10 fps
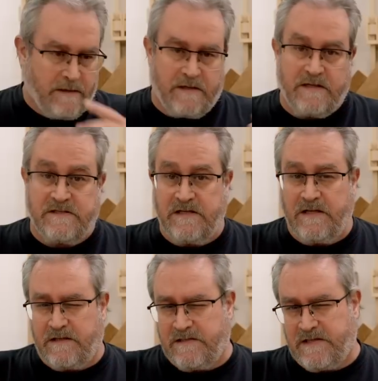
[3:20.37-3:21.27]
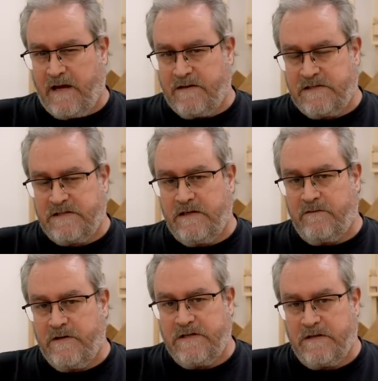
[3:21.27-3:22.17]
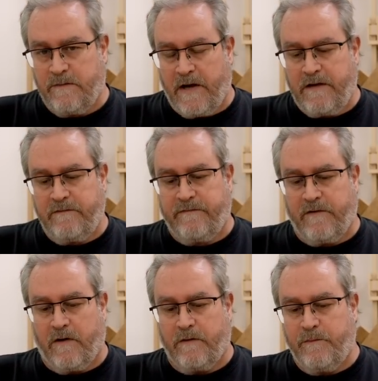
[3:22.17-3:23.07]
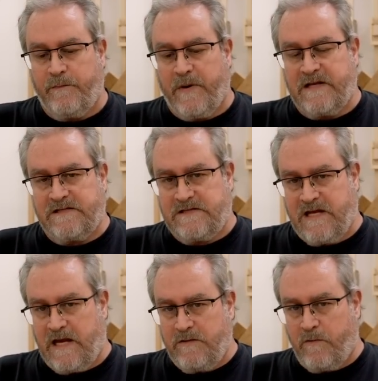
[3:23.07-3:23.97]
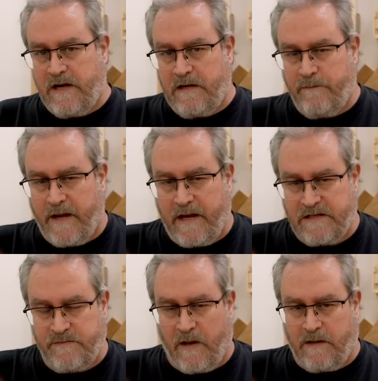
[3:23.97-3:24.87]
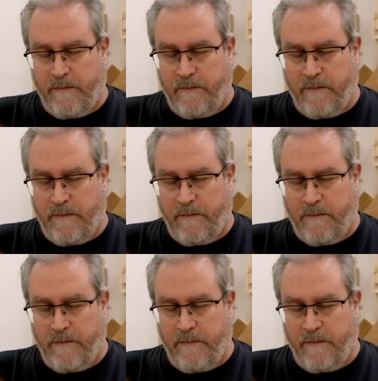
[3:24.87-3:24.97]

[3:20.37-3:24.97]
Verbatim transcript: You can see that the sound is still reaching the microphone, but it's attenuated by a small